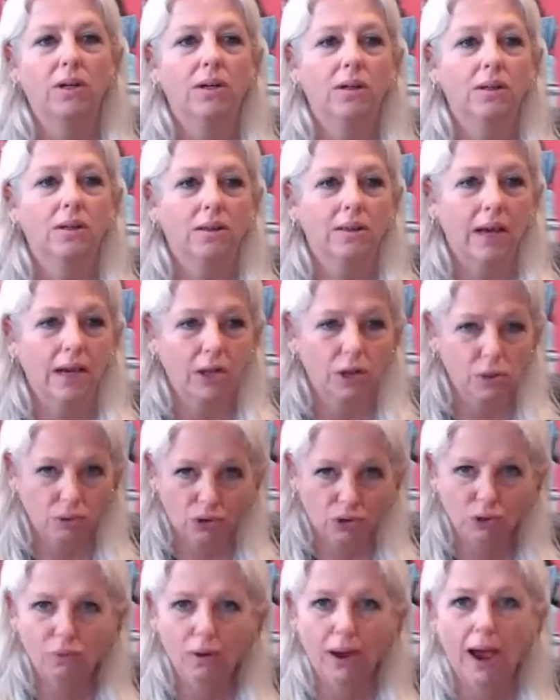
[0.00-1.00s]
that you
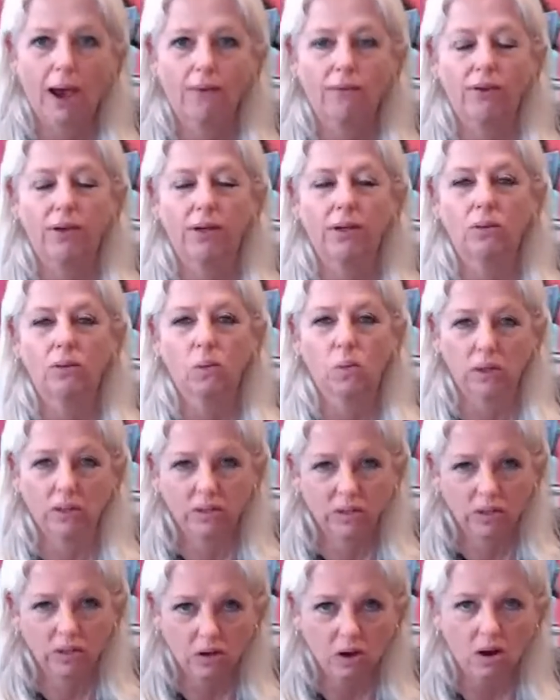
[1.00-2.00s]
do have it,
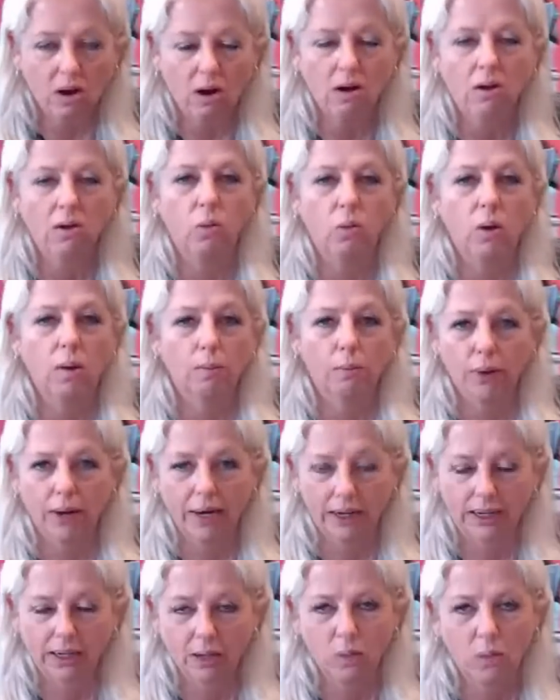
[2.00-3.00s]
what's it called, what
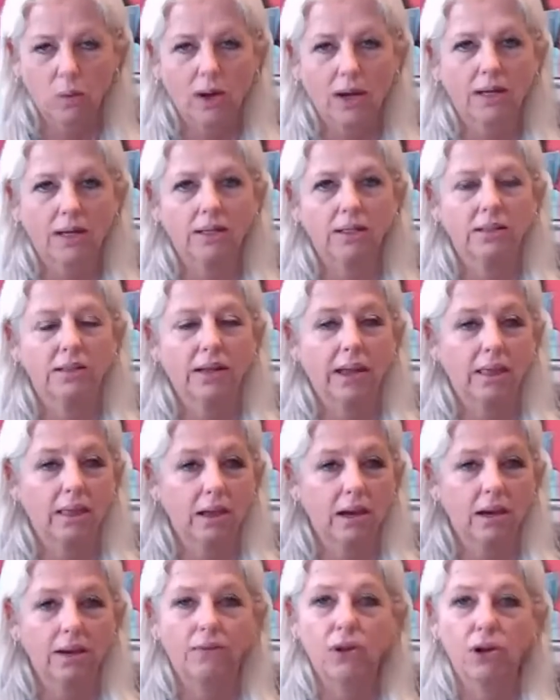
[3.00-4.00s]
brand it was, and
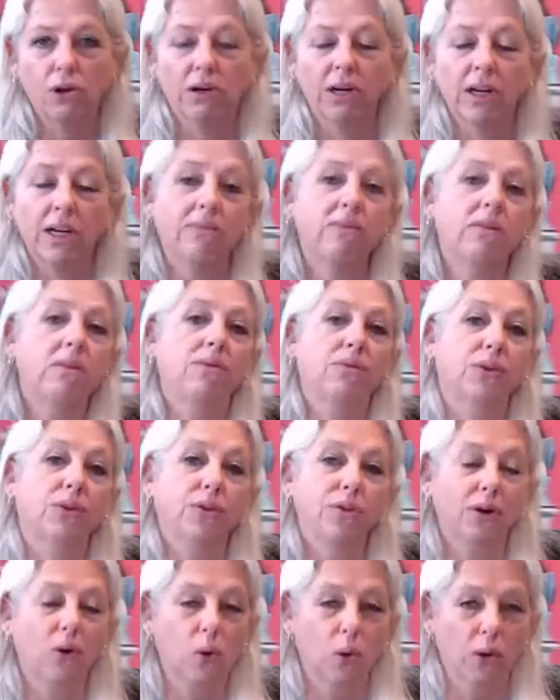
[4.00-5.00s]
then if you're even
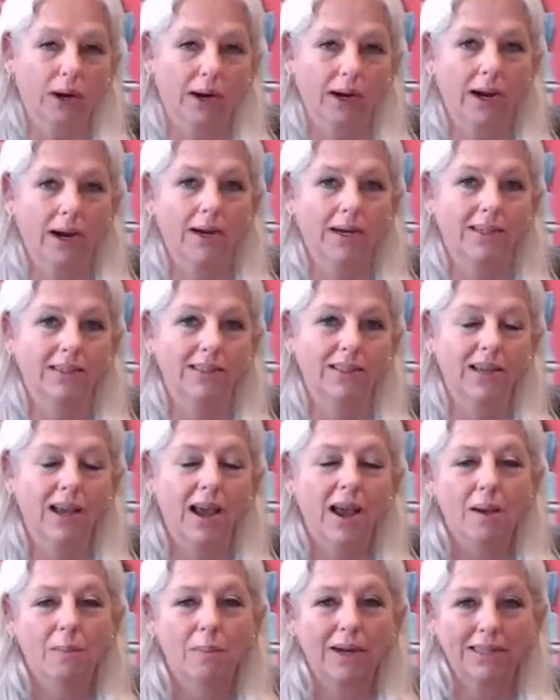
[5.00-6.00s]
further organized
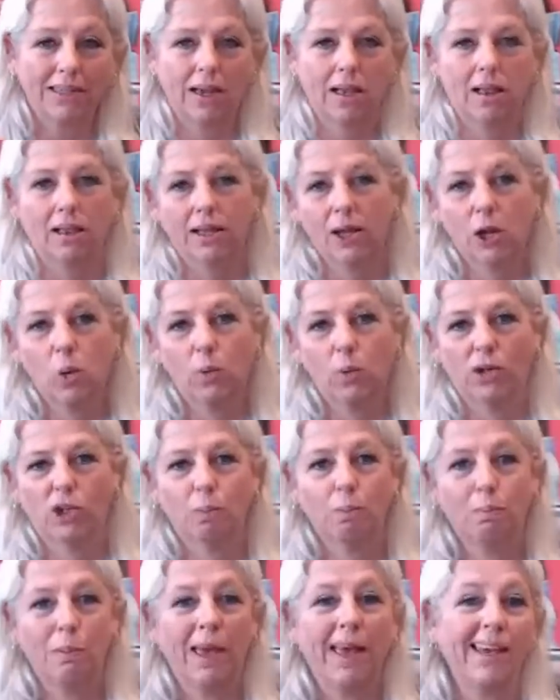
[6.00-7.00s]
by telling it which
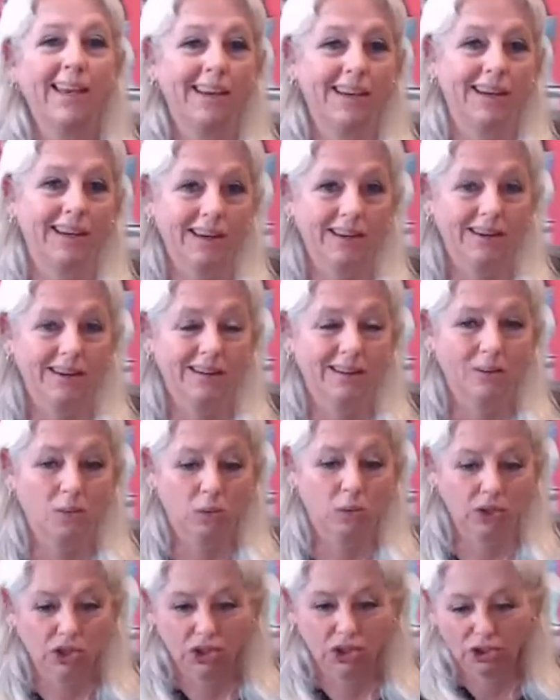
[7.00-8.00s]
bin,
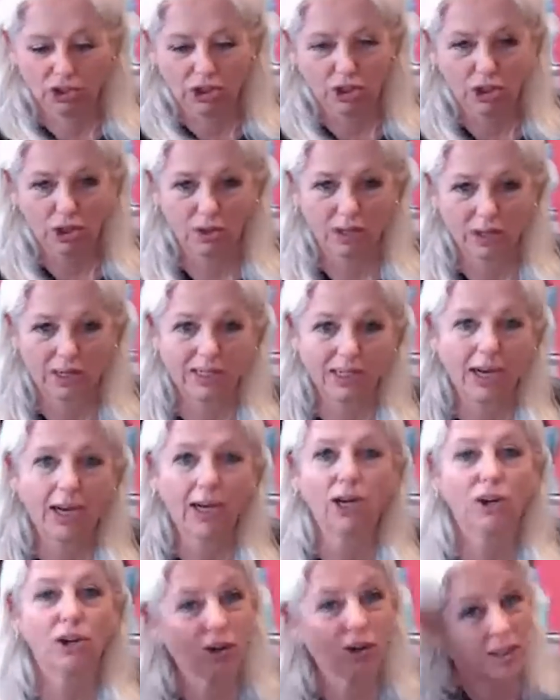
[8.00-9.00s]
which
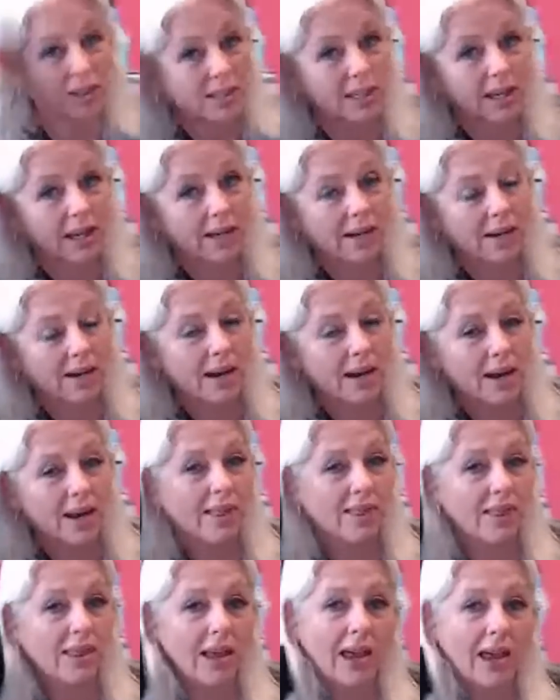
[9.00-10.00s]
container it's in,
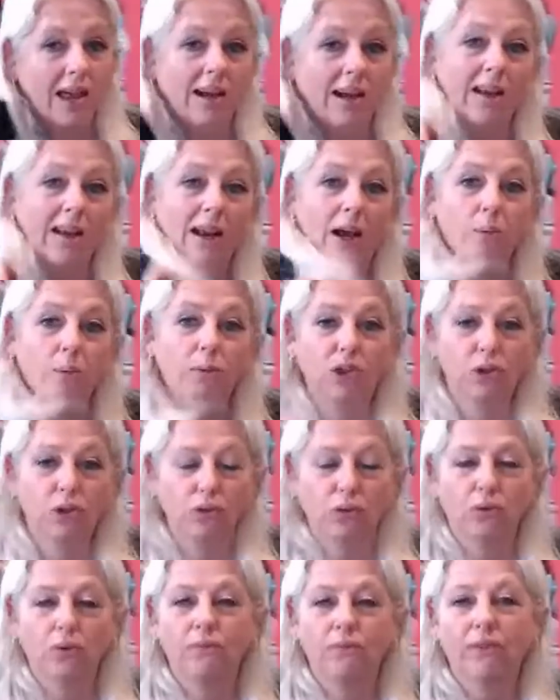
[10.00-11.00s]
then it helps
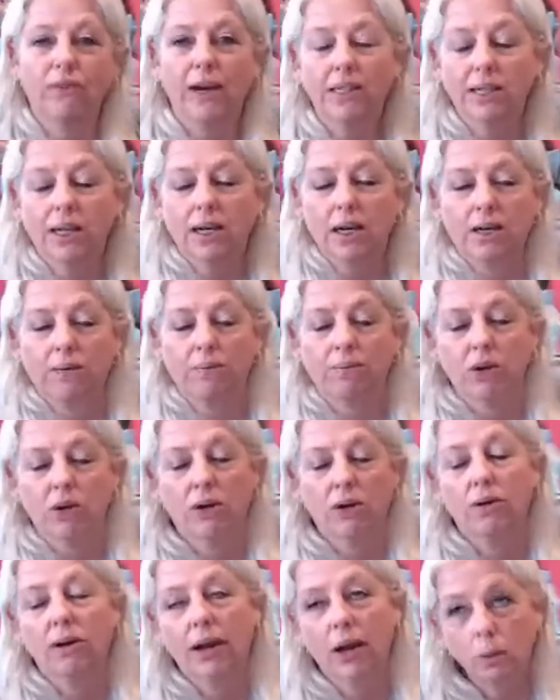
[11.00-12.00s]
you find time
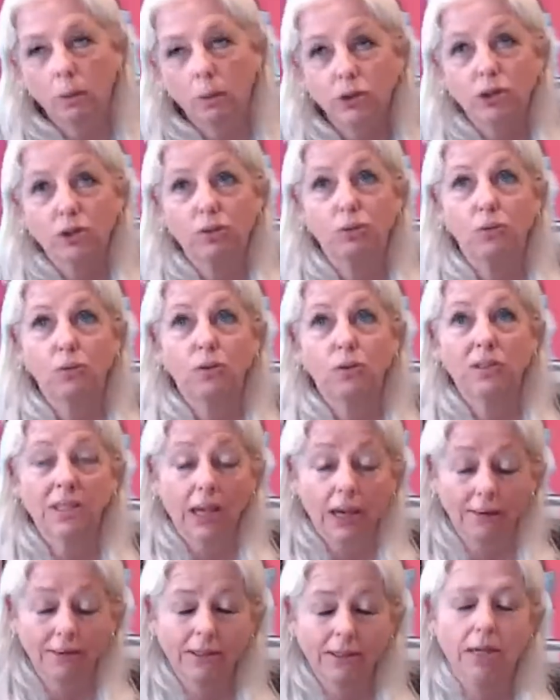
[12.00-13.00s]
or helps you
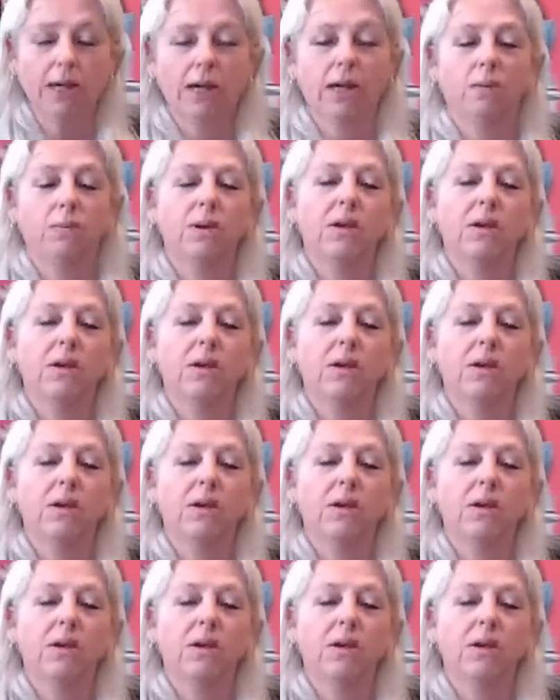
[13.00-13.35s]
save time